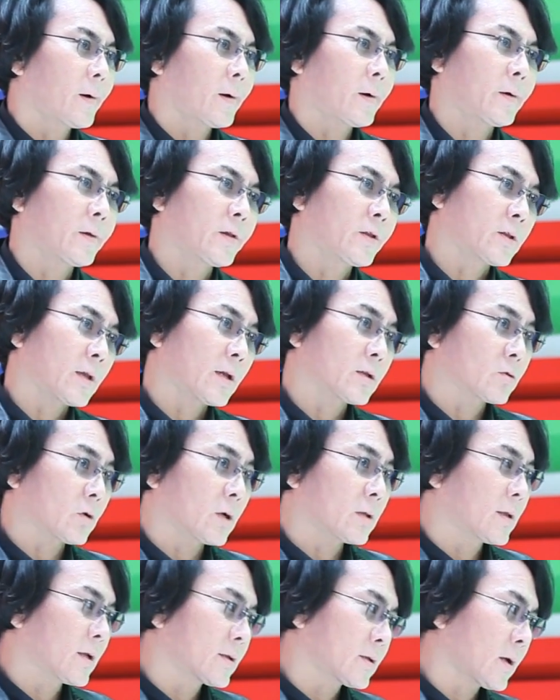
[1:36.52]
intention and
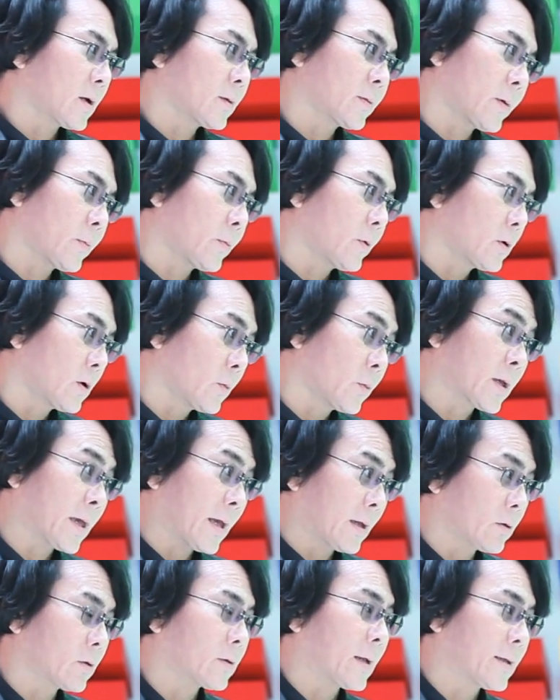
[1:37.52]
desire. Therefore, robot
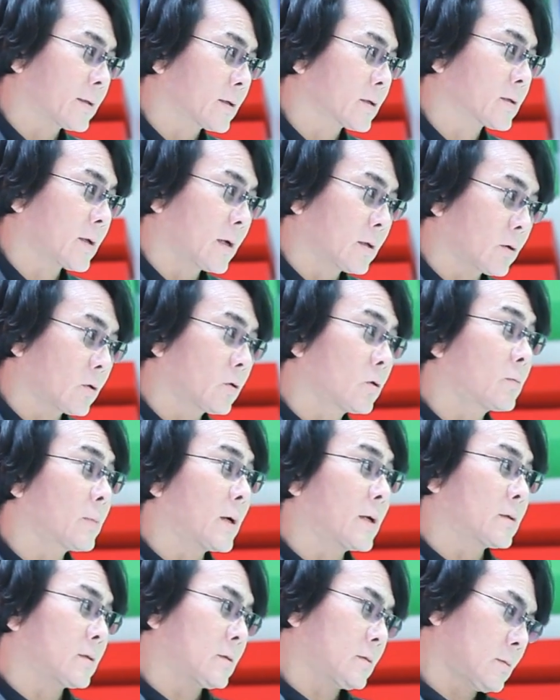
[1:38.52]
cannot understand the
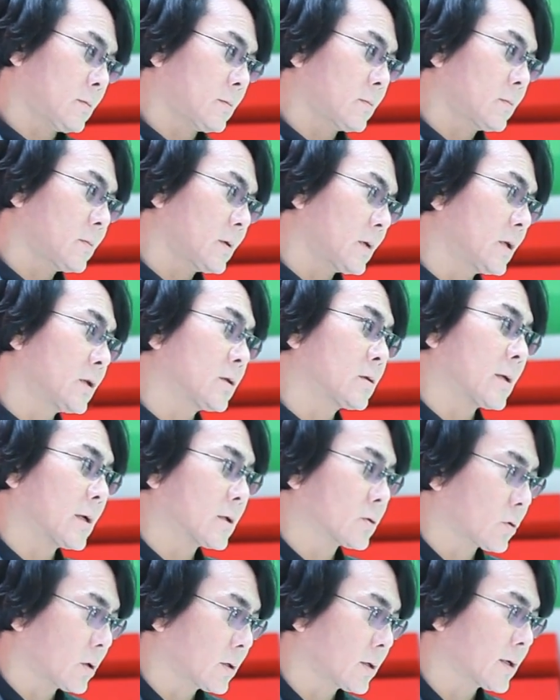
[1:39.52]
humans'
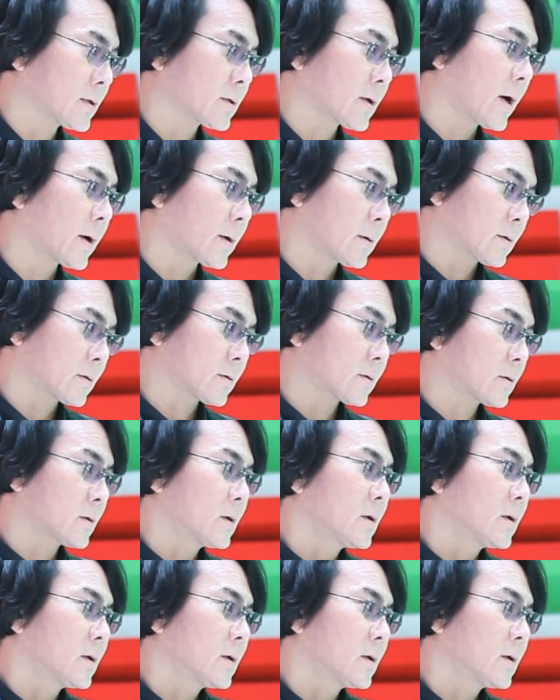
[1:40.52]
intention and desires.